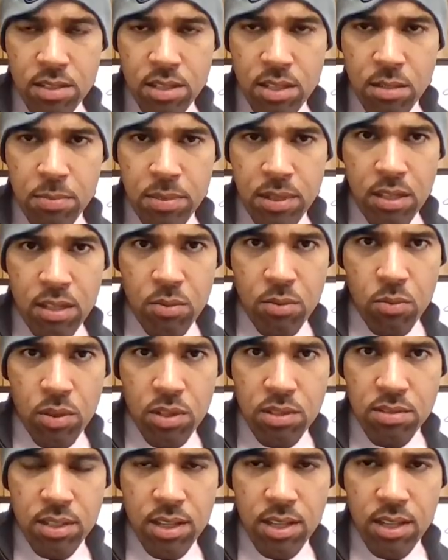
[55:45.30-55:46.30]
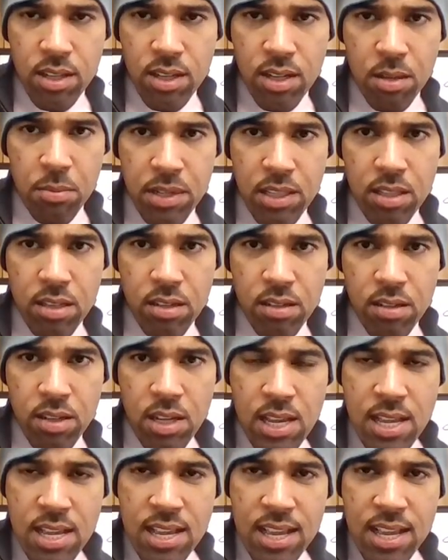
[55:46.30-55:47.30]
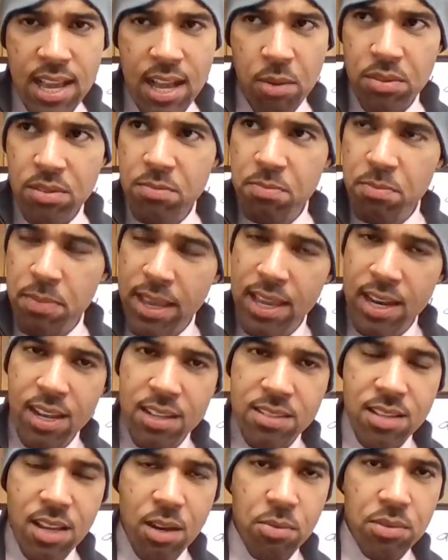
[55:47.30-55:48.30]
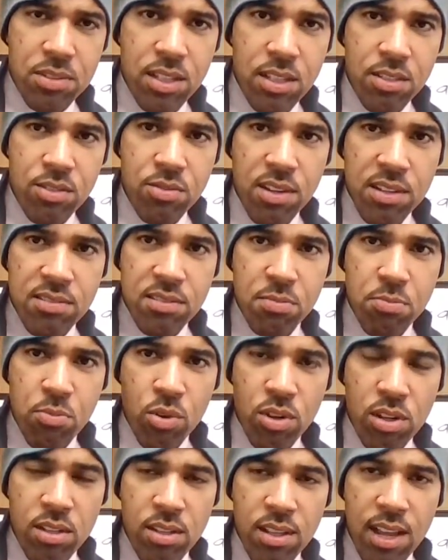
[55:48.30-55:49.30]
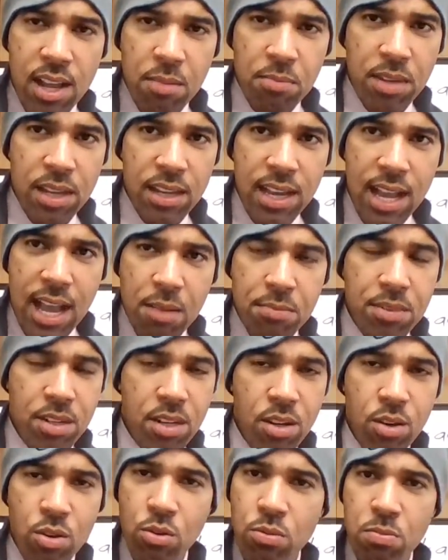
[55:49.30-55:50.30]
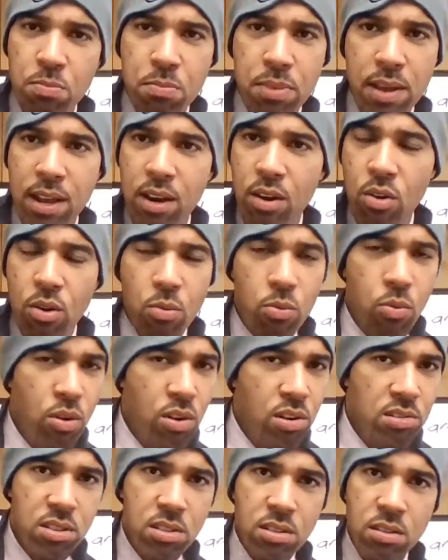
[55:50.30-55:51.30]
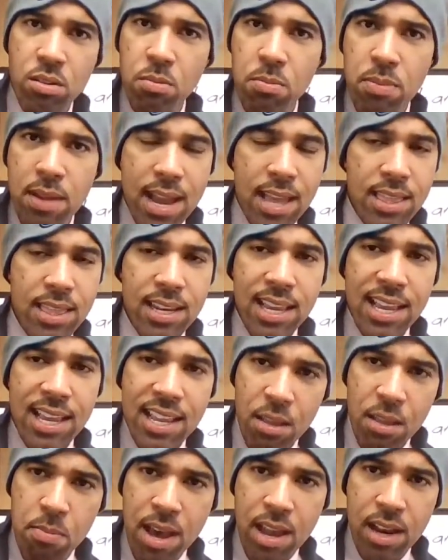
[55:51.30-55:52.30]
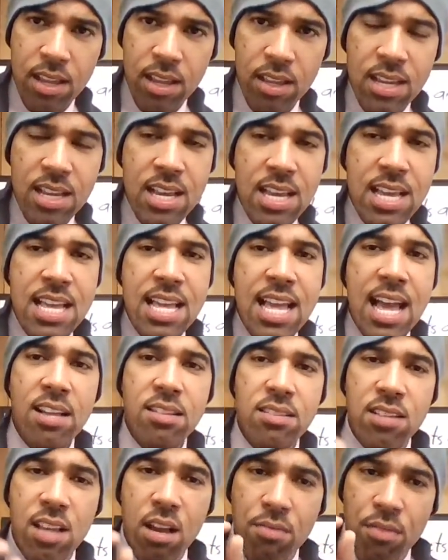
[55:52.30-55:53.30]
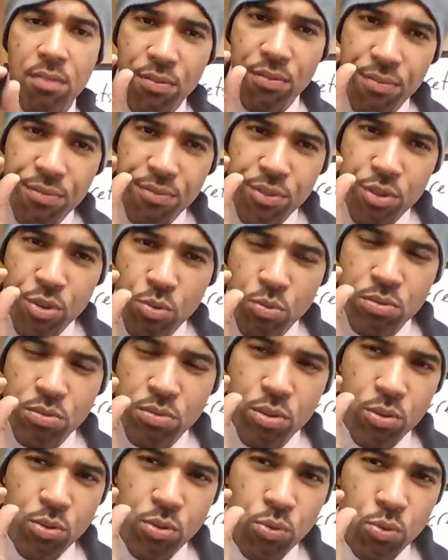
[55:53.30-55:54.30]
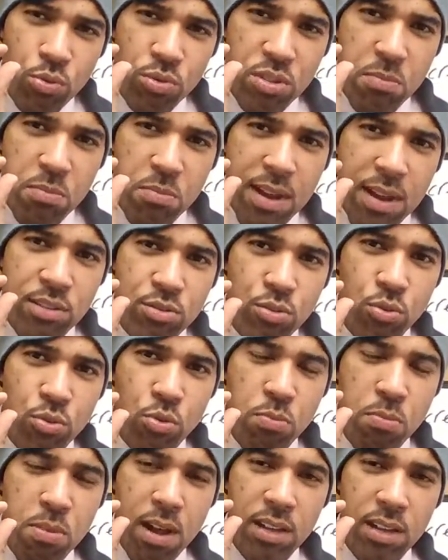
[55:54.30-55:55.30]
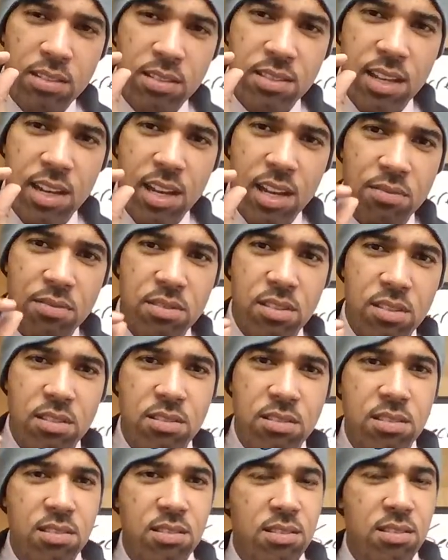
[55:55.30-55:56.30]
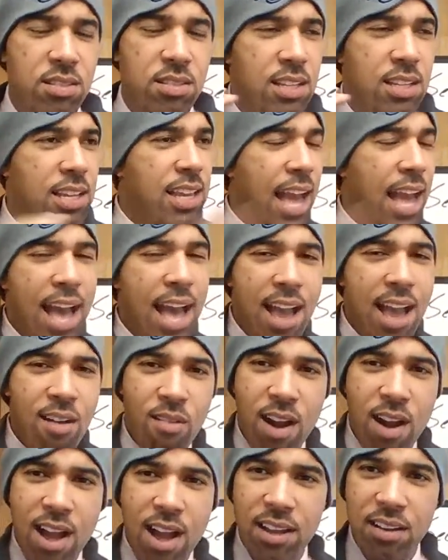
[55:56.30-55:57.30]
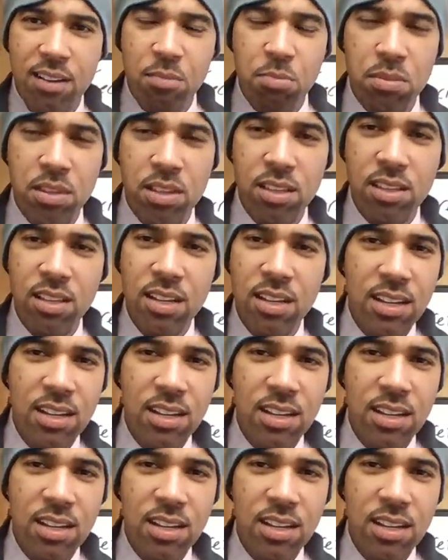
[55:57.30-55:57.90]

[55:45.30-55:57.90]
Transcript: TB, once again, I mean, there. I would, man, as I was getting dressed this morning, I'm like, I'm no better or worse, good or bad than anybody. I just have a few tools in my toolbox that have just skyrocketed me.